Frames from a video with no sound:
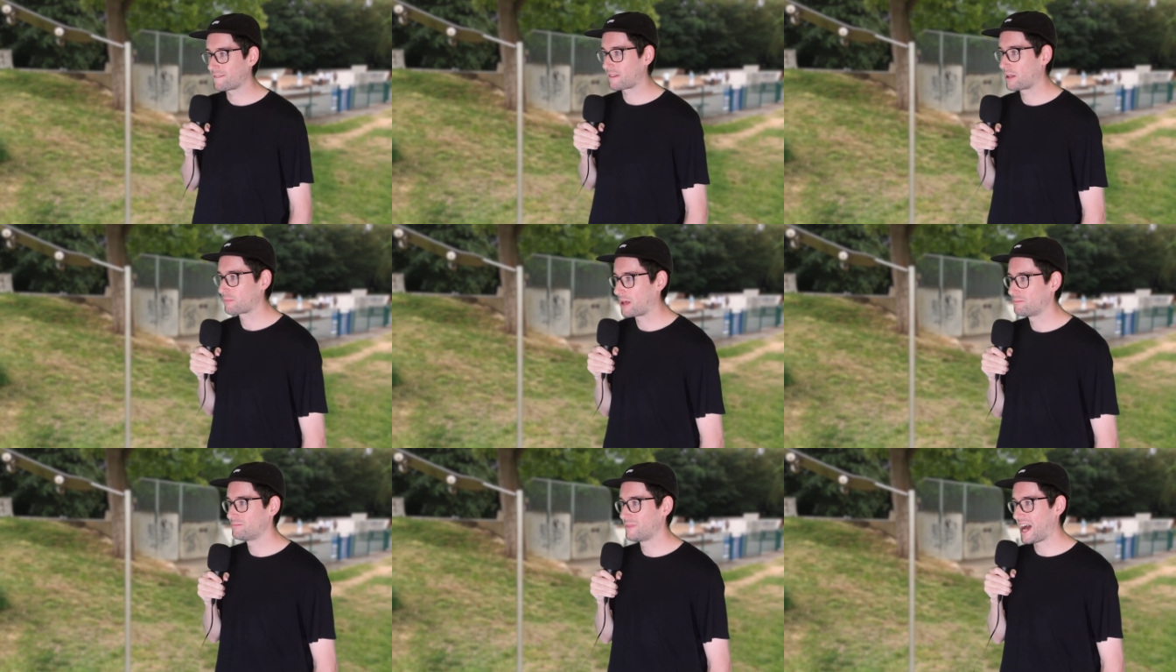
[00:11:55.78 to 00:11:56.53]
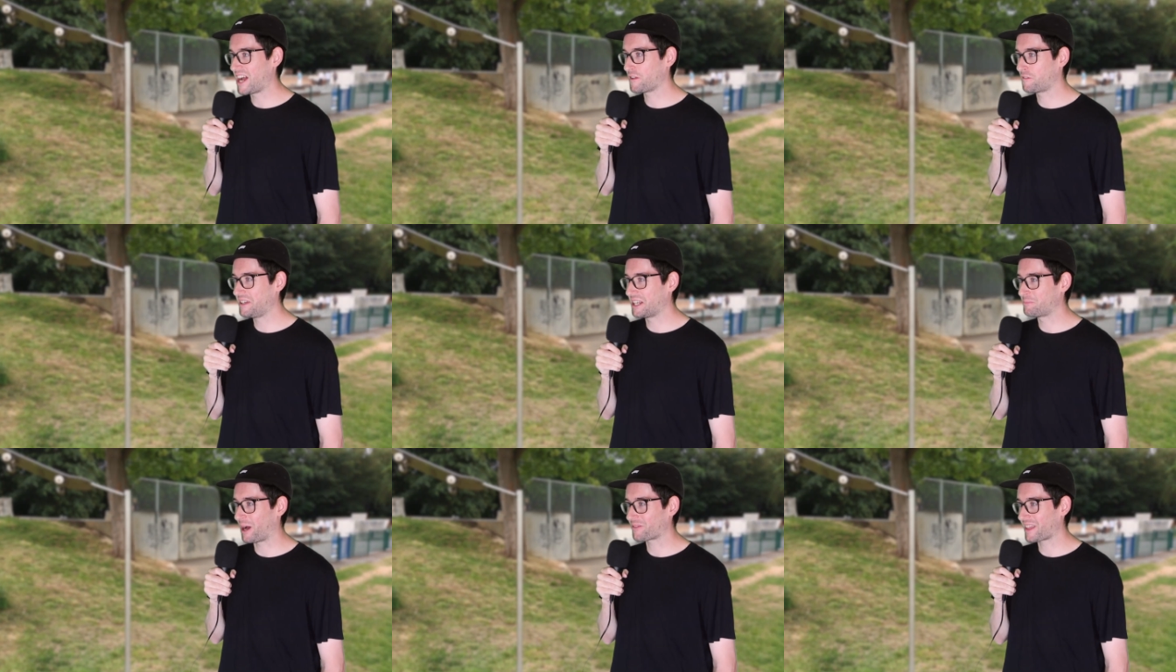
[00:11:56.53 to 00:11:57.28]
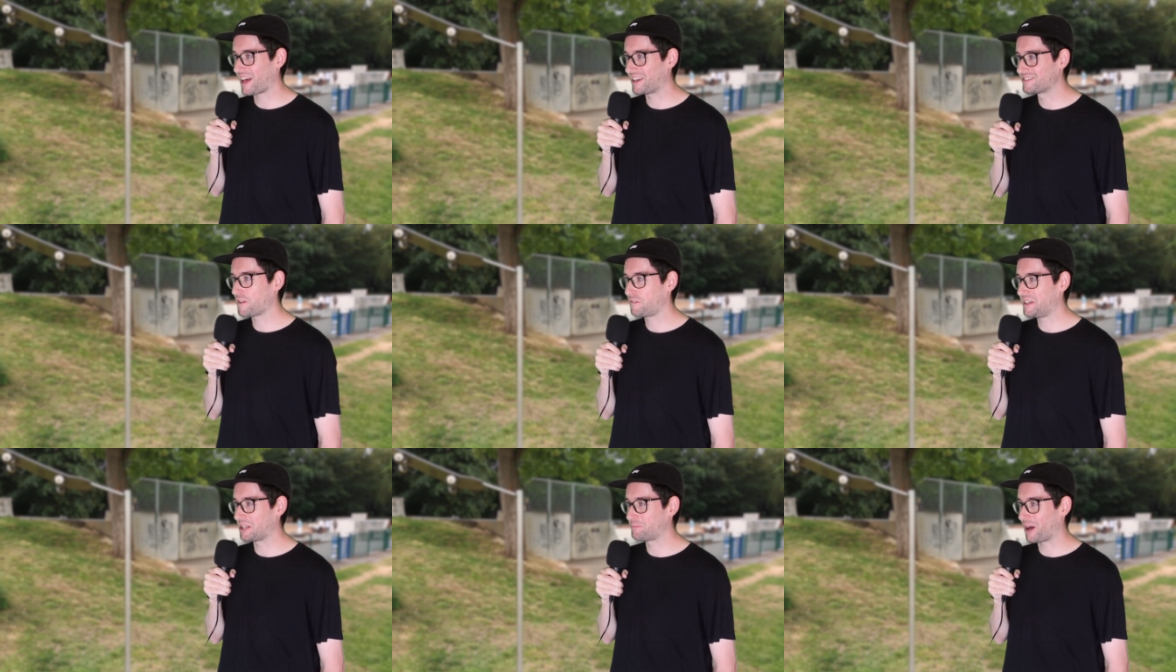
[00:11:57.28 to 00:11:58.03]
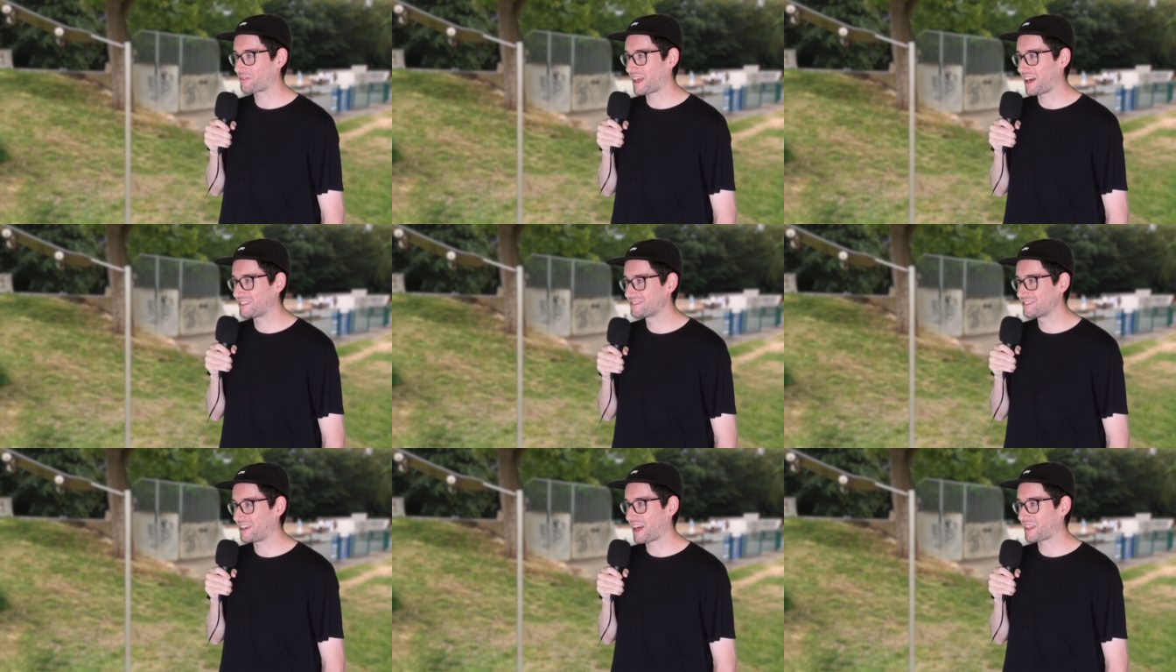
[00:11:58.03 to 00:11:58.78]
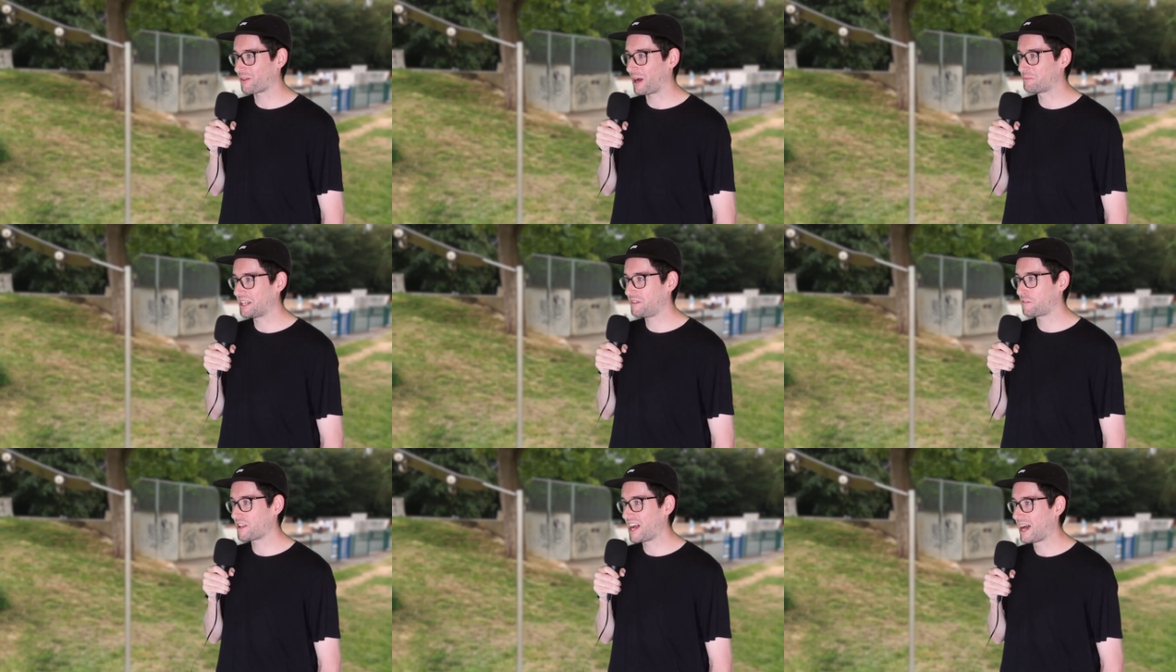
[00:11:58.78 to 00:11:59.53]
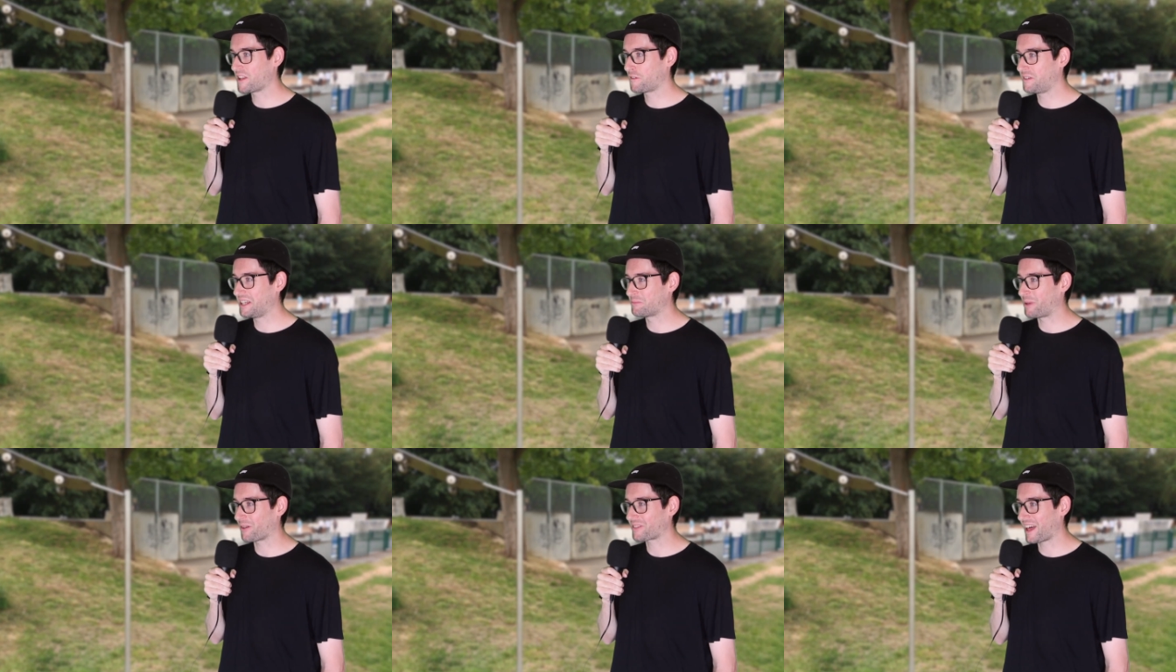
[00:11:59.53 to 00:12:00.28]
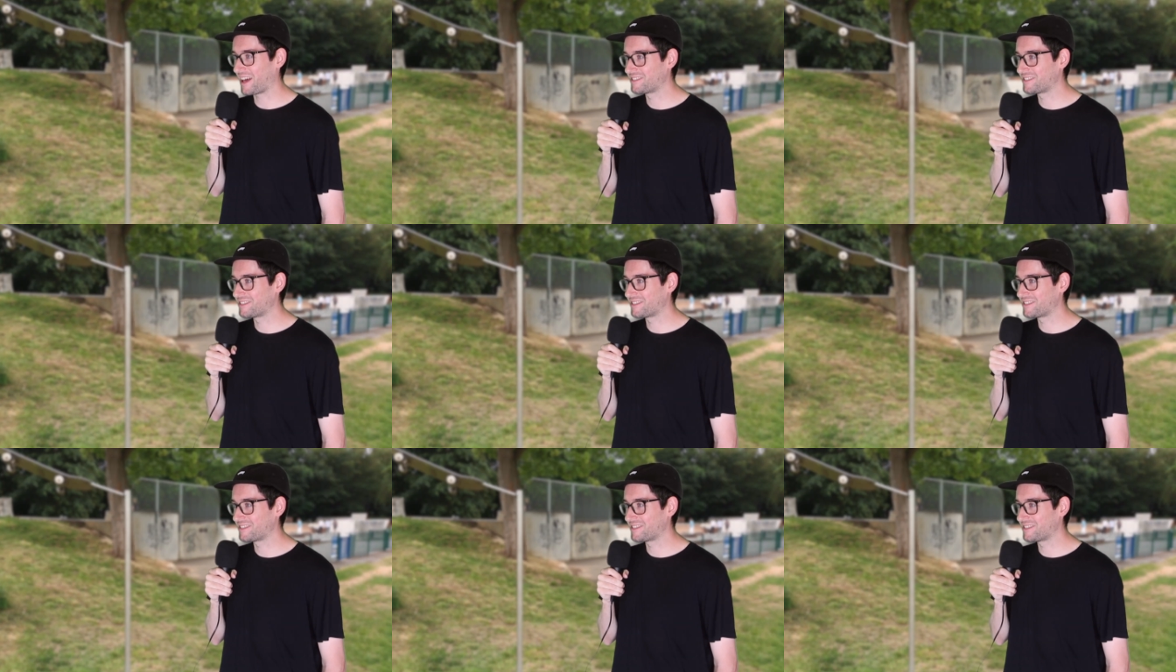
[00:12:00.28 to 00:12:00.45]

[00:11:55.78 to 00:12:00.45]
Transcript: And C P, you use the ultimate fuckery rules this year to perfection.